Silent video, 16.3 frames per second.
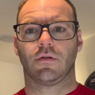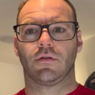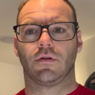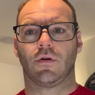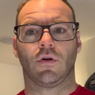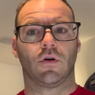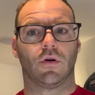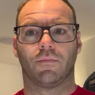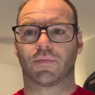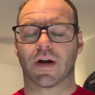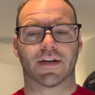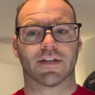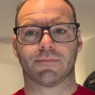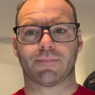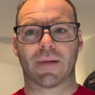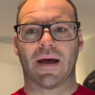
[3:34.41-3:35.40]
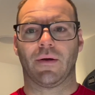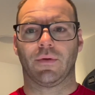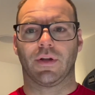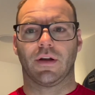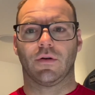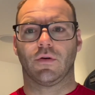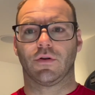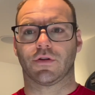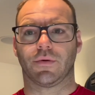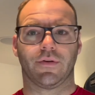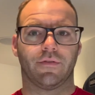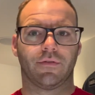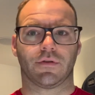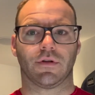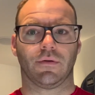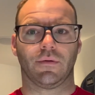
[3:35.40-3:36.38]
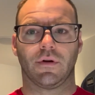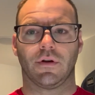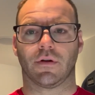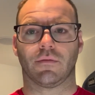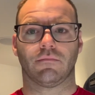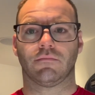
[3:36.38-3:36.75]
or practice bounding or do